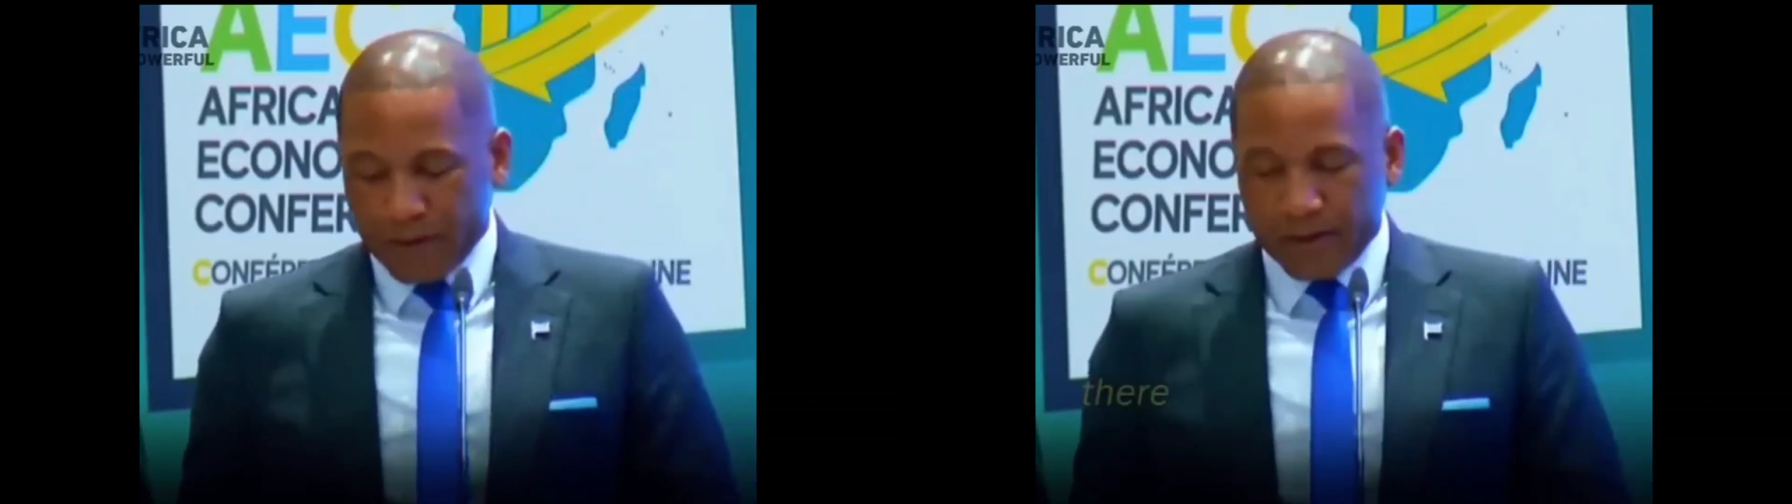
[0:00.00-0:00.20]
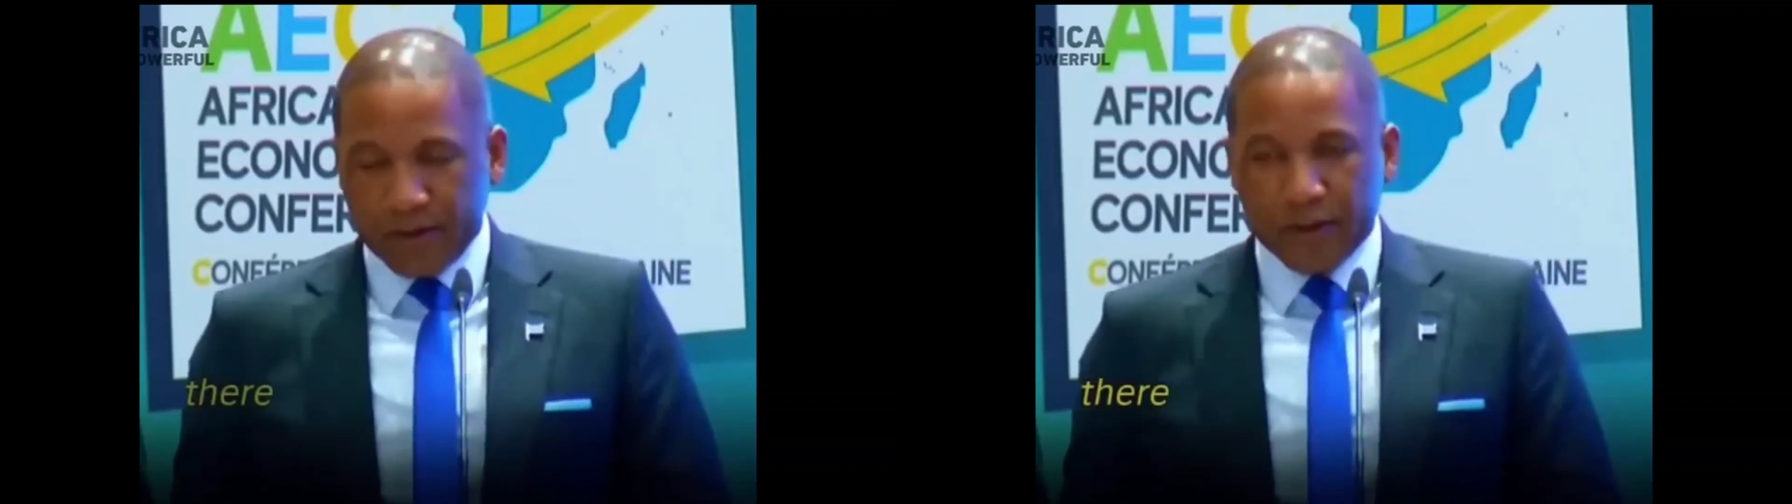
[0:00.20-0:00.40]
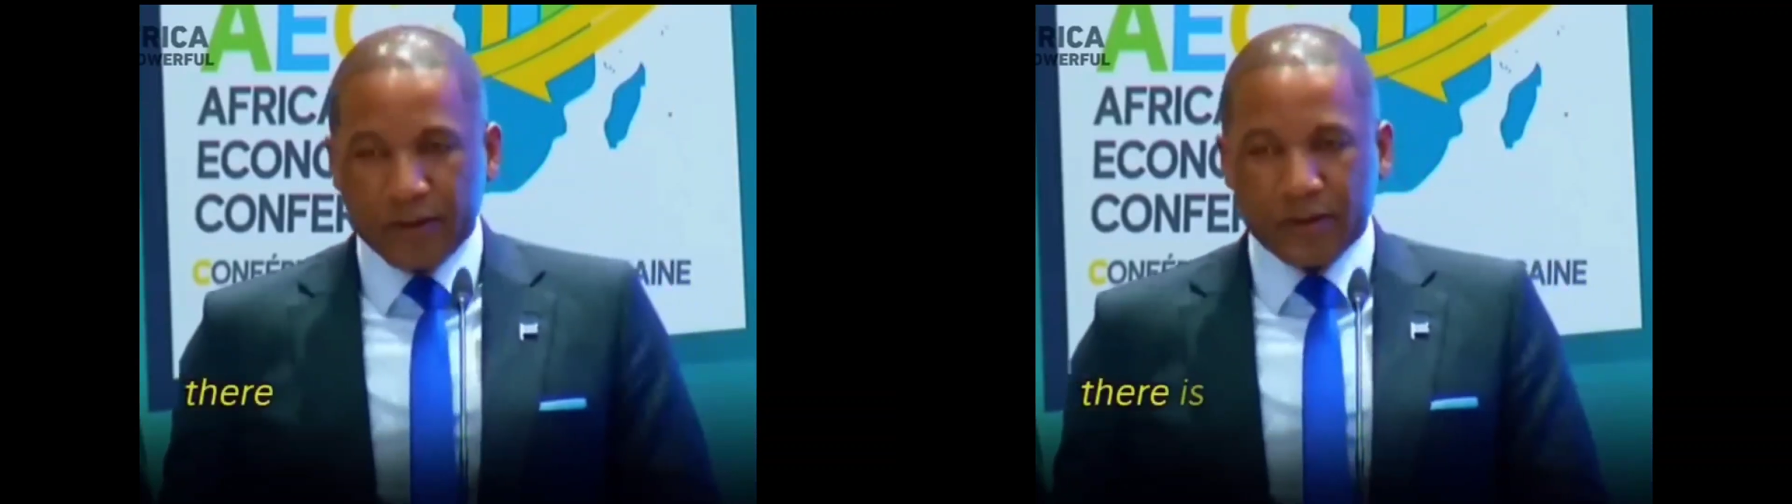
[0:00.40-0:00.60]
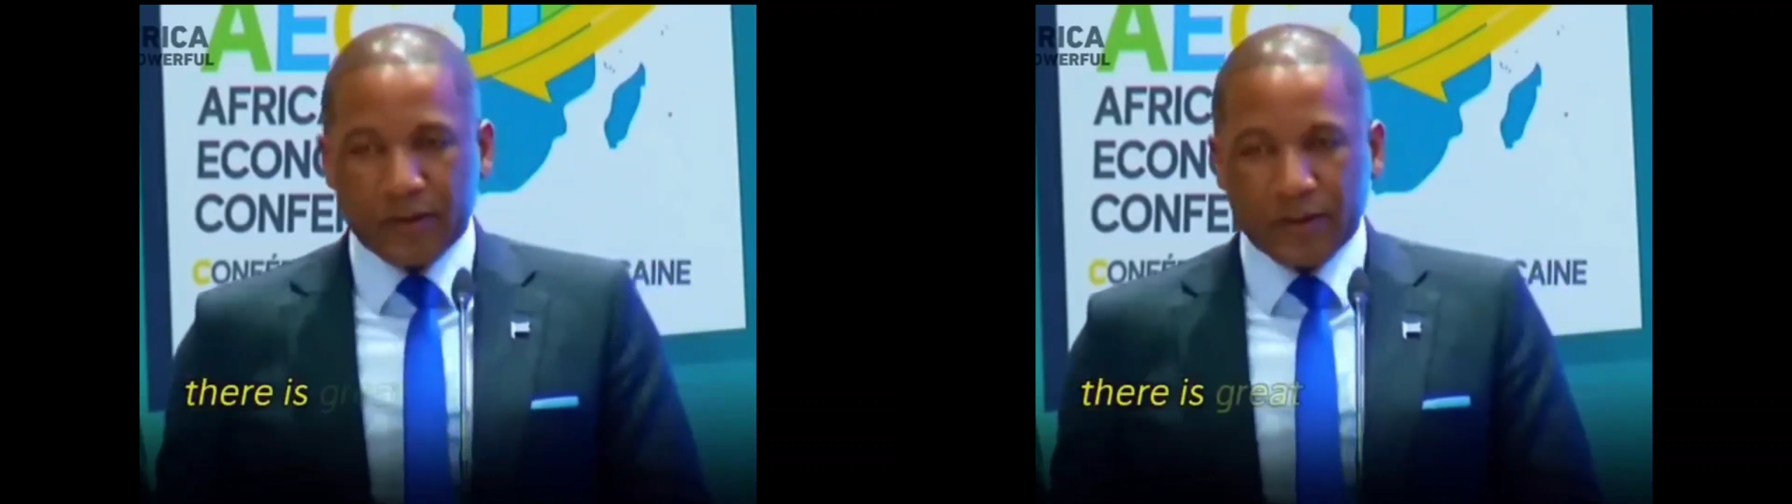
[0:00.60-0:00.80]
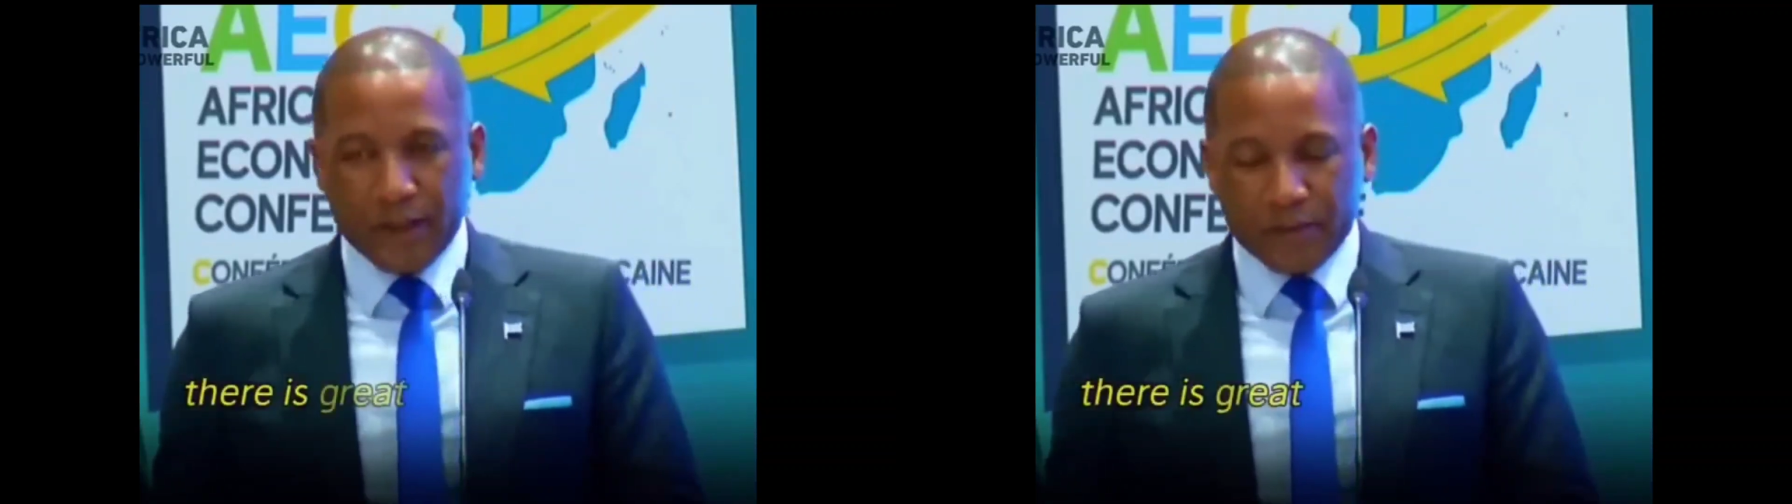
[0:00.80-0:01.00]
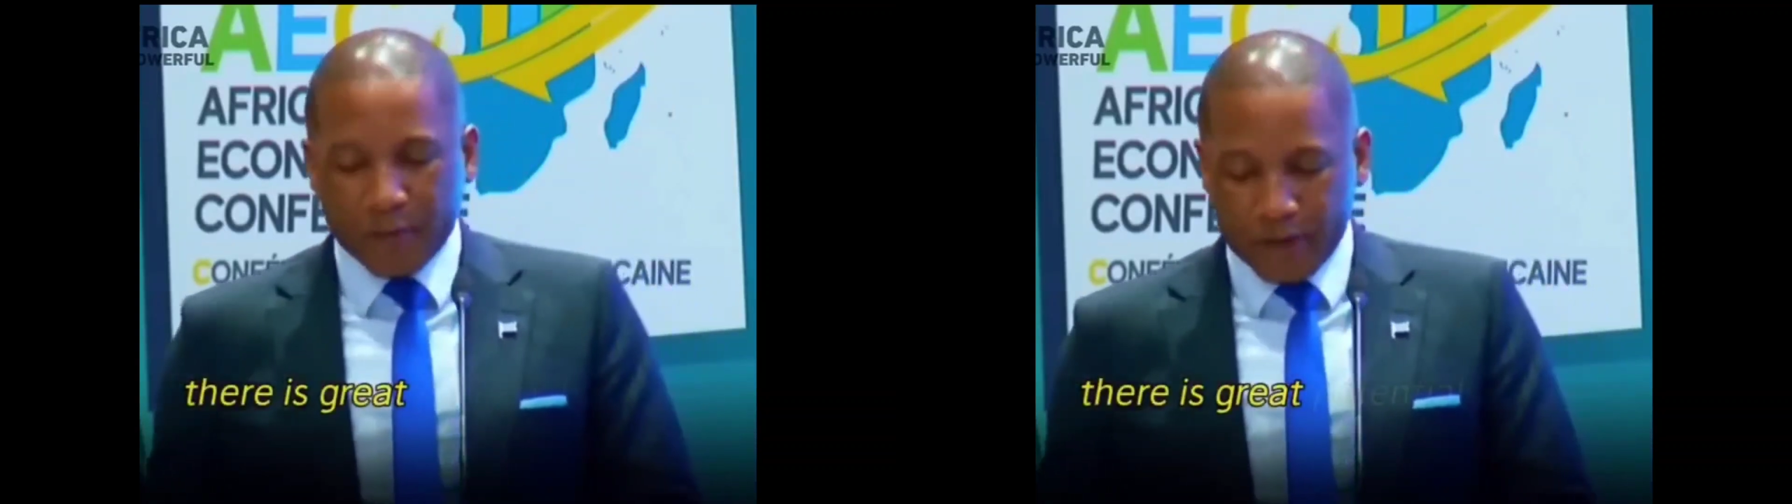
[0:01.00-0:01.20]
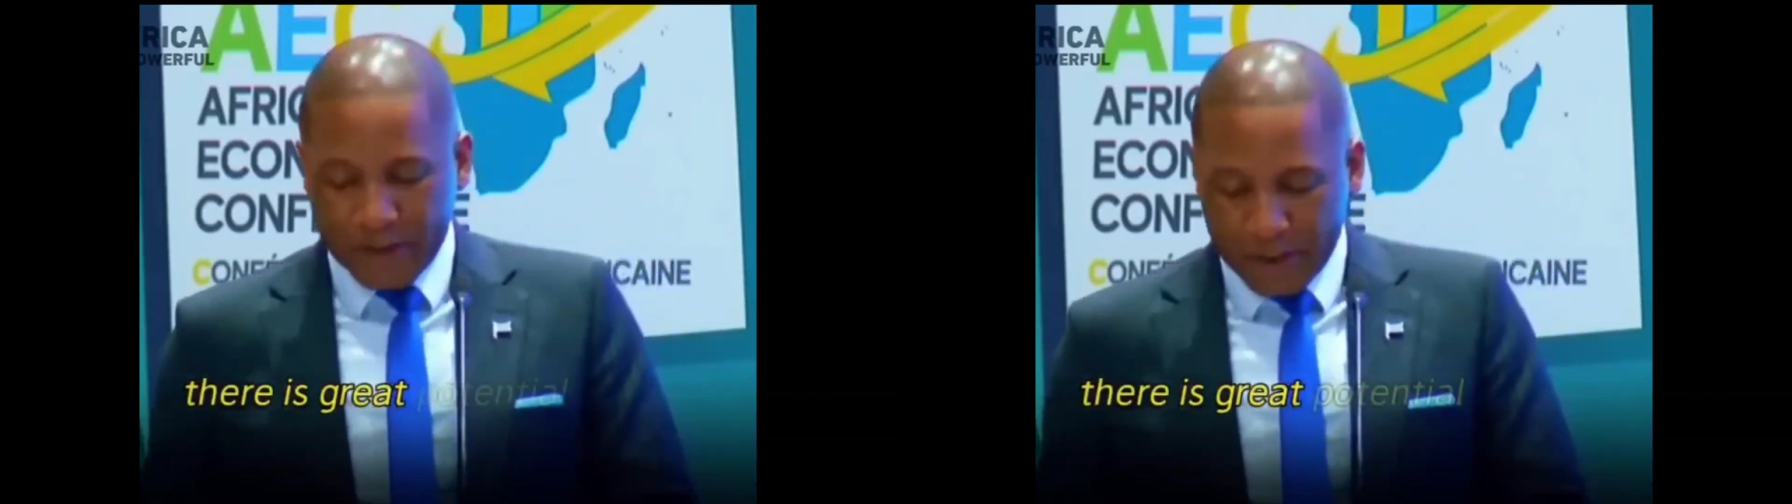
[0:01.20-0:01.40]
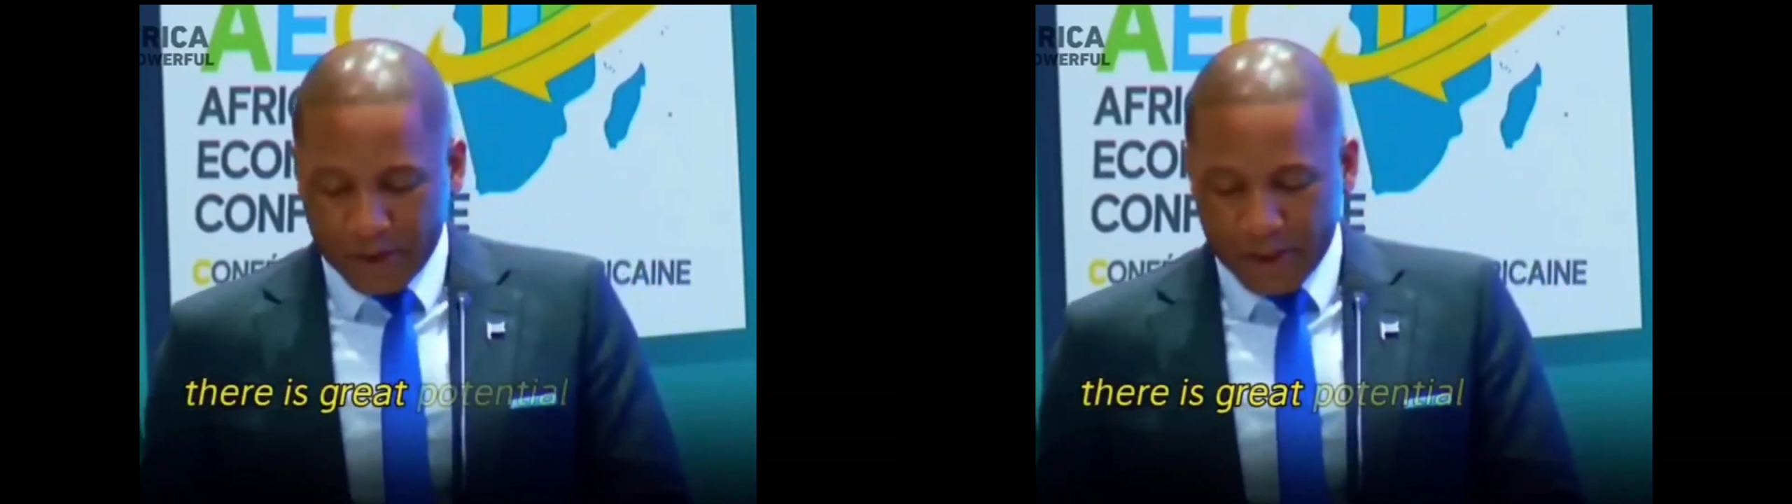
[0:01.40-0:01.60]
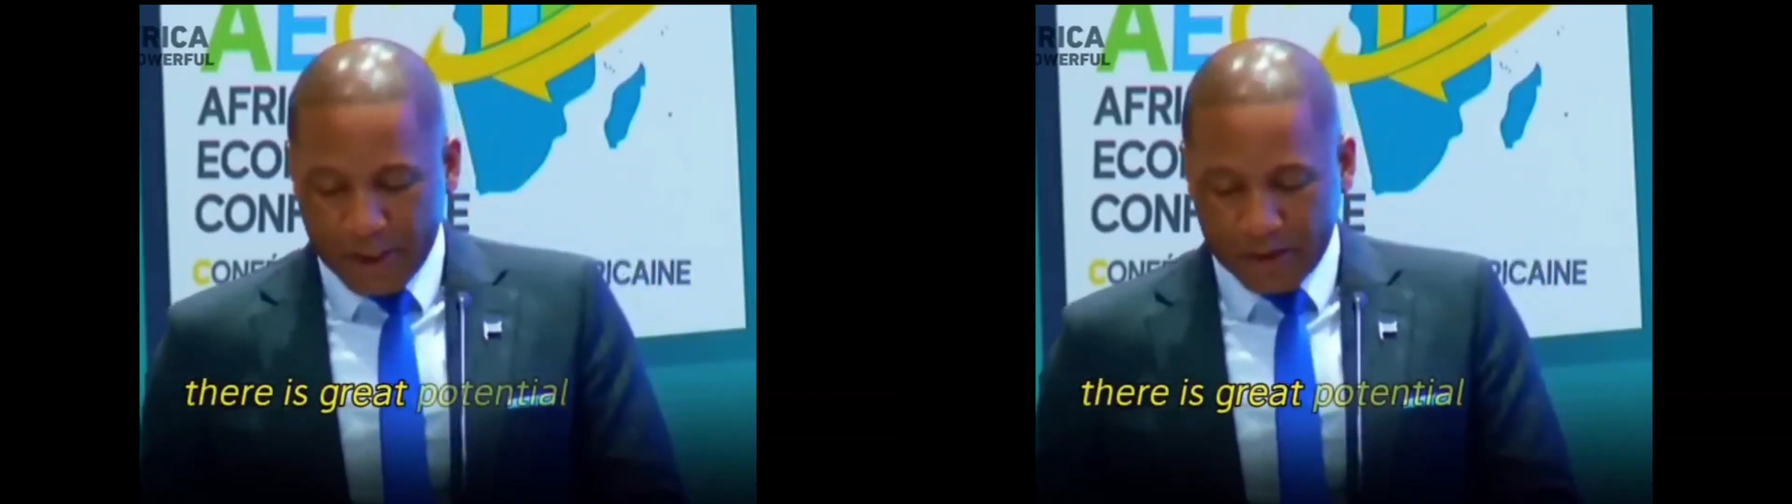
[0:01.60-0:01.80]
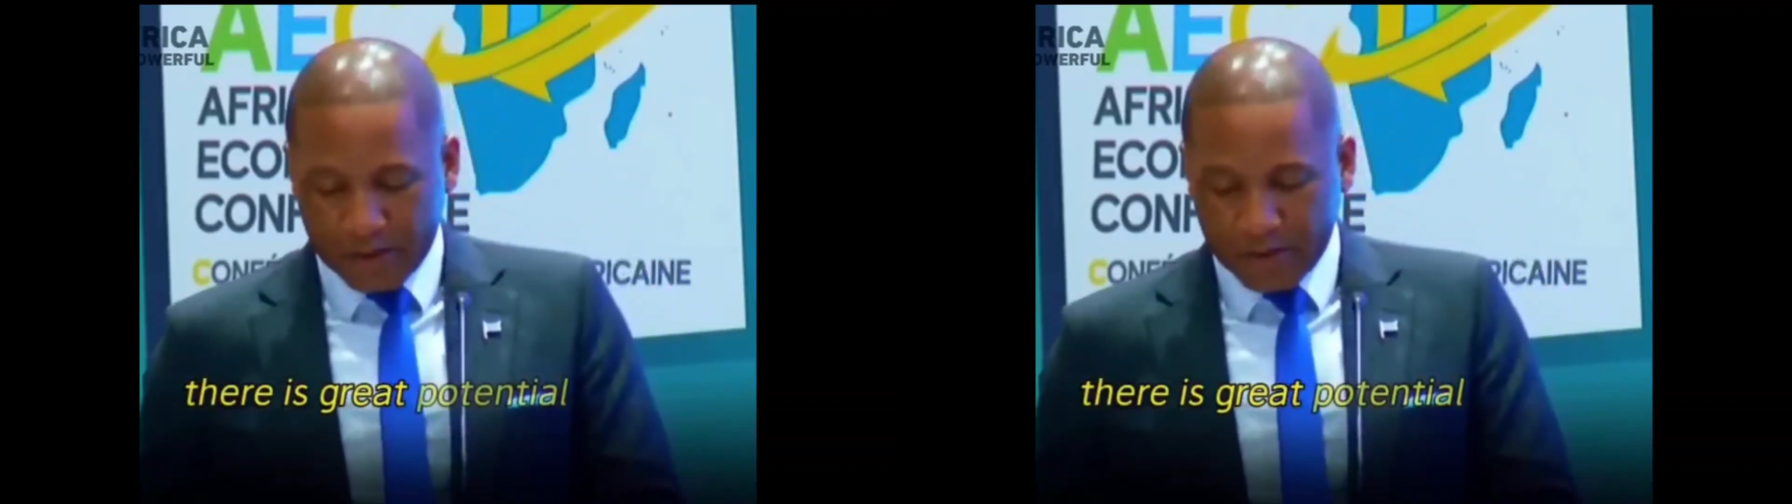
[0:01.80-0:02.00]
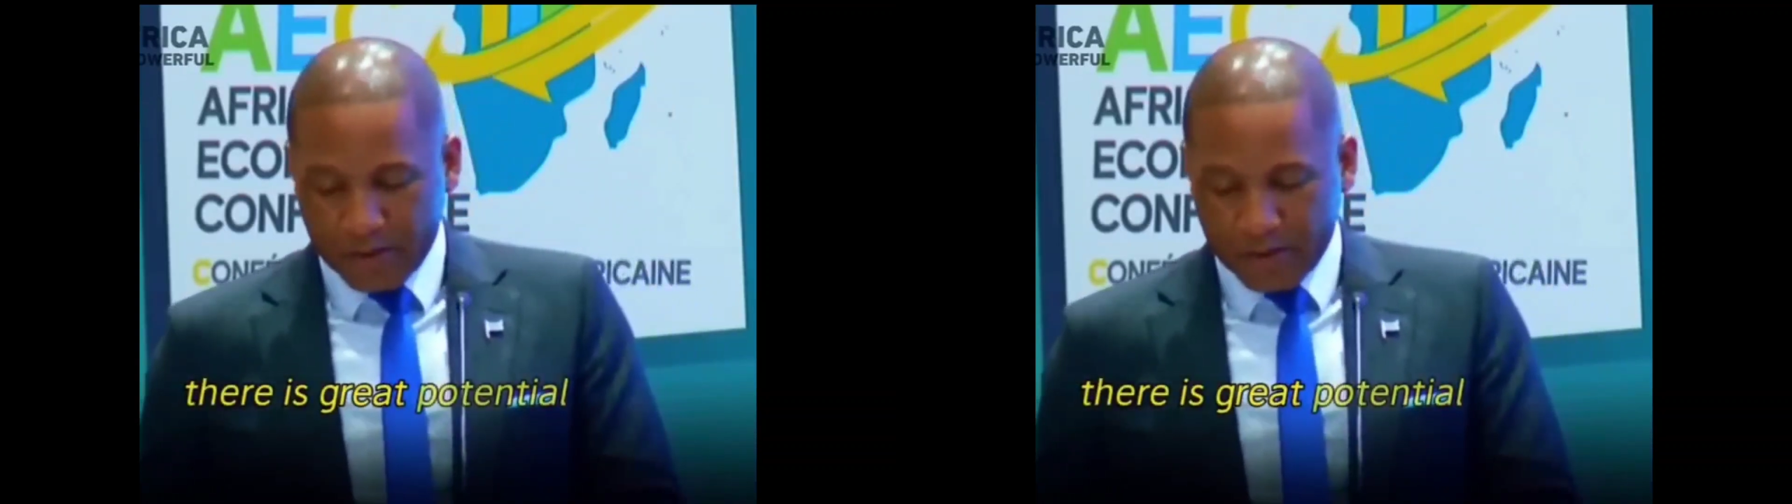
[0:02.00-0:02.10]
There is great potential